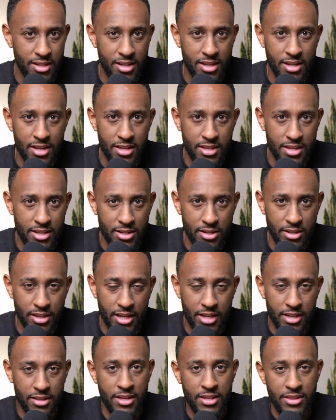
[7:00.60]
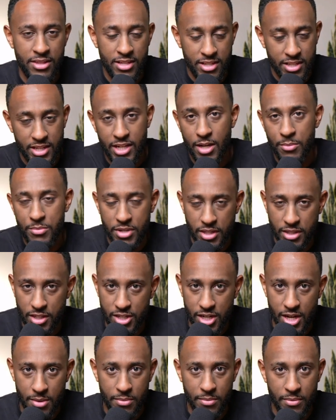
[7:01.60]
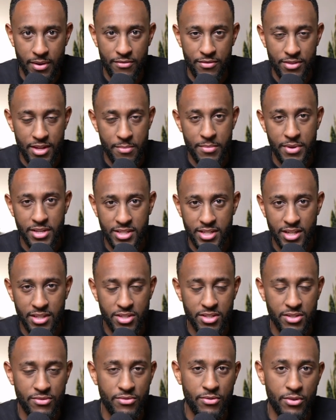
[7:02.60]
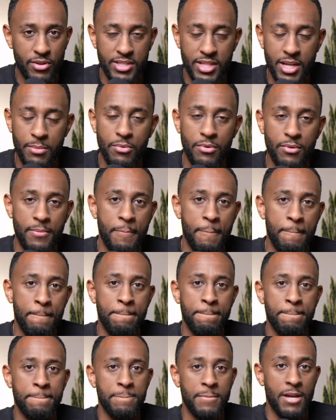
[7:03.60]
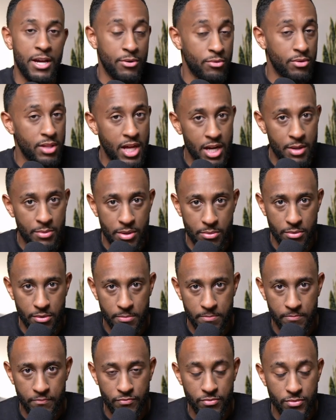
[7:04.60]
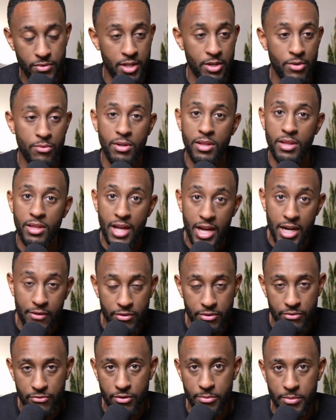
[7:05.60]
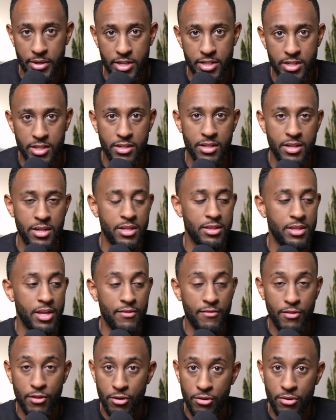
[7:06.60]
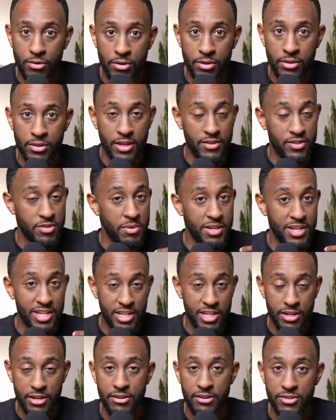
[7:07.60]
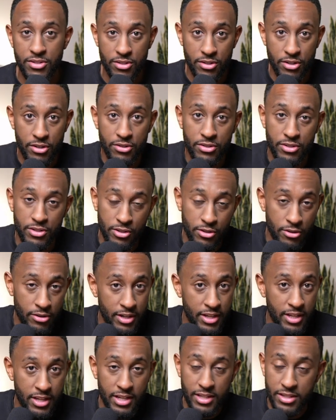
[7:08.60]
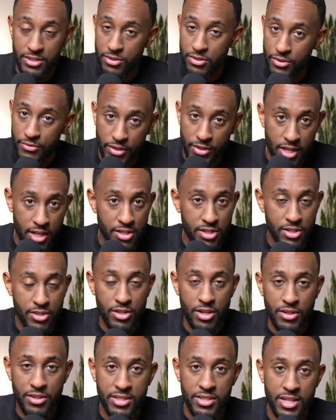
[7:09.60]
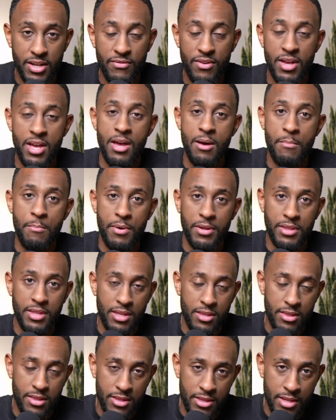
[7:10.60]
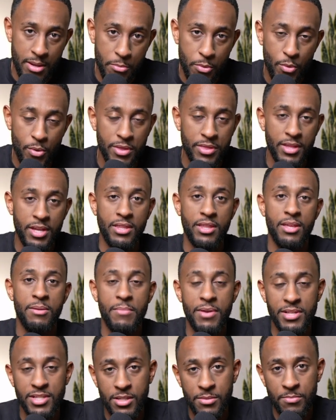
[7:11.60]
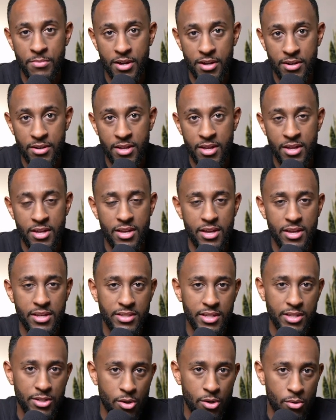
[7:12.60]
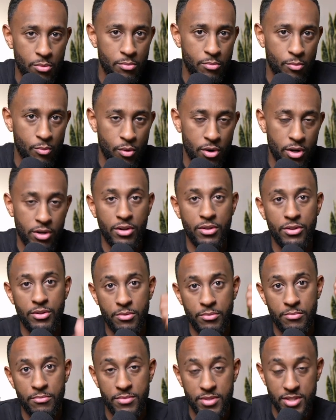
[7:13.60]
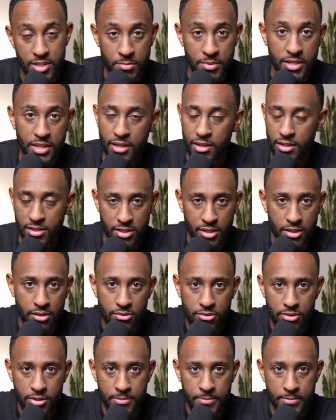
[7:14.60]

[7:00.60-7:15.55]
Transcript: the like that's going to help you get the job if that makes sense. For example, I know a lot of people. They know a lot of information. They've learned, they spent years years learning, get certifications, all this stuff, but the number one thing they mess up on is they don't work on their speaking skills.